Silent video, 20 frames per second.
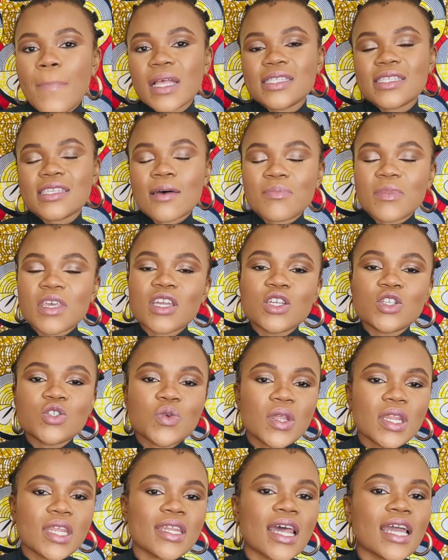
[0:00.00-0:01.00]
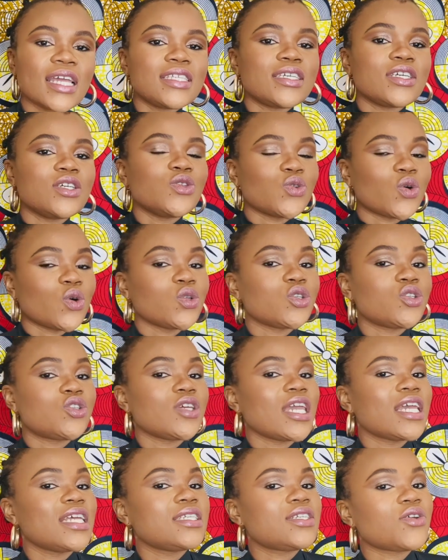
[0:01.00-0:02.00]
But something in twenty nineteen told her
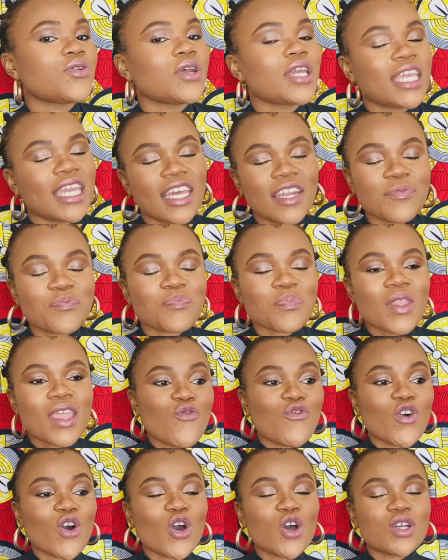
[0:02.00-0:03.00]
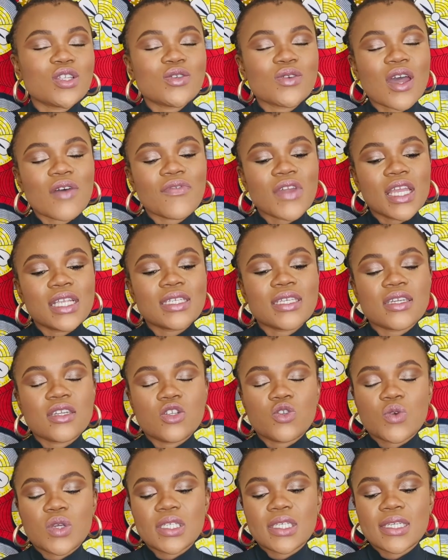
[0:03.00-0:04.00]
to enter again. For her to have entered
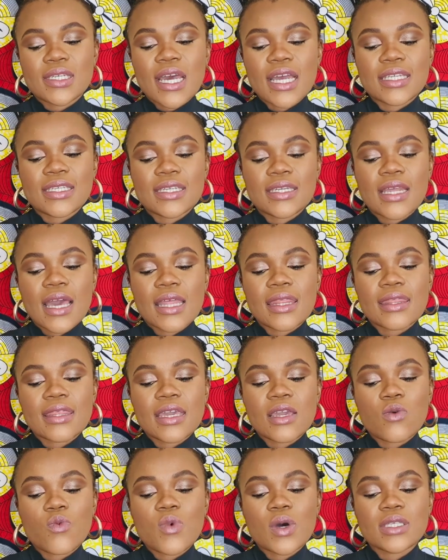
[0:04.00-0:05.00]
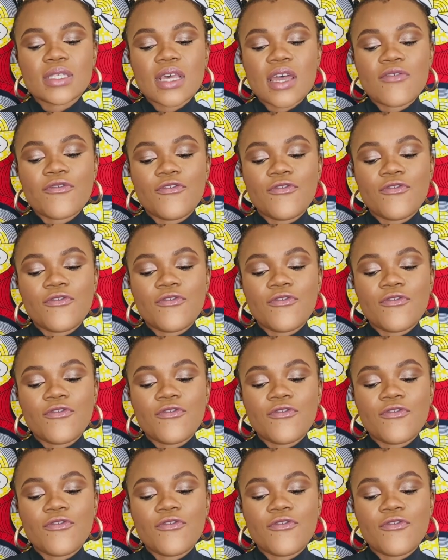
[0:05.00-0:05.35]
in twenty nineteen, I think was a